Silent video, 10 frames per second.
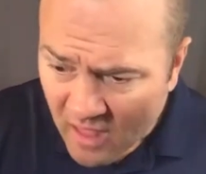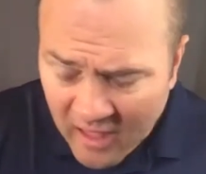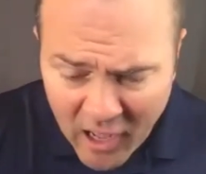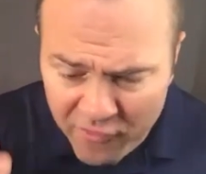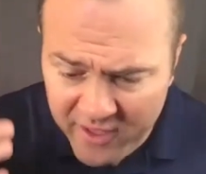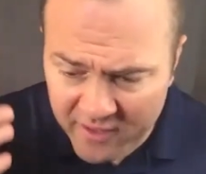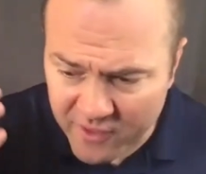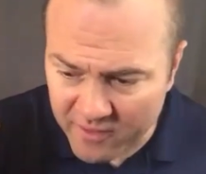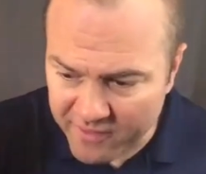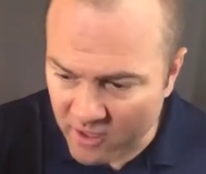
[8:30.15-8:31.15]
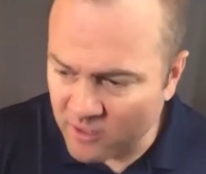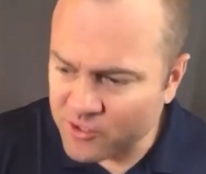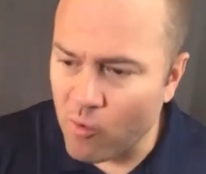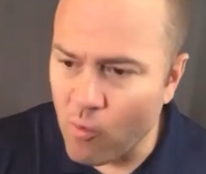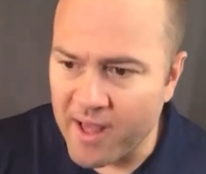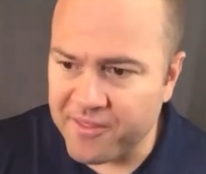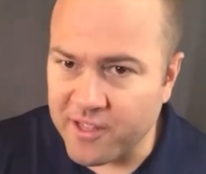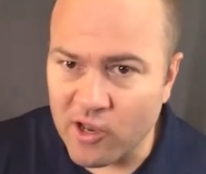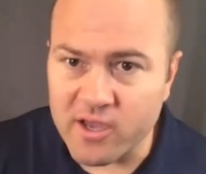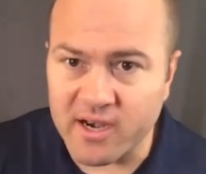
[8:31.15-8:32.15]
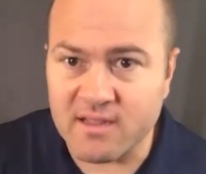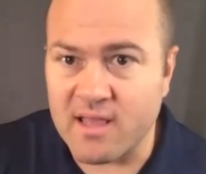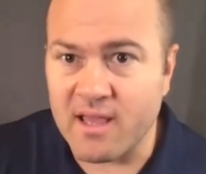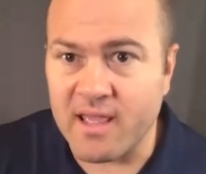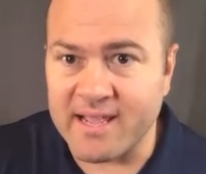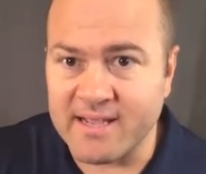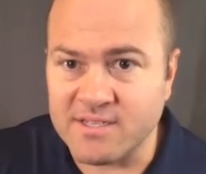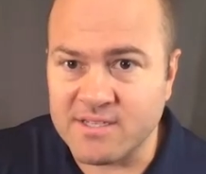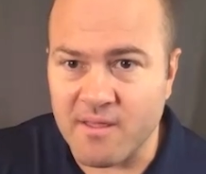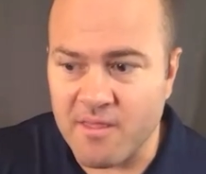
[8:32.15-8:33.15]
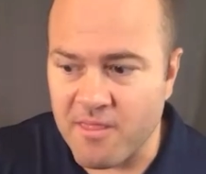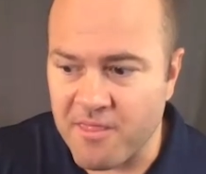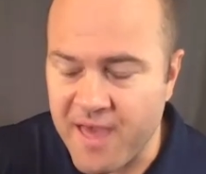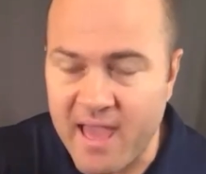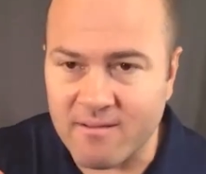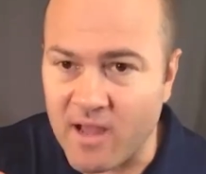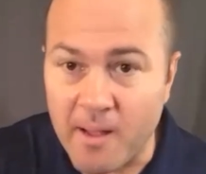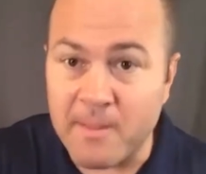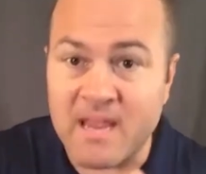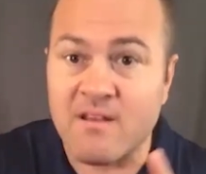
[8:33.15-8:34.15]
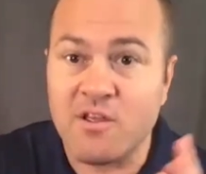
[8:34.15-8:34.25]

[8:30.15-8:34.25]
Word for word: how the the, the ultra wealthy look at it is that I mean,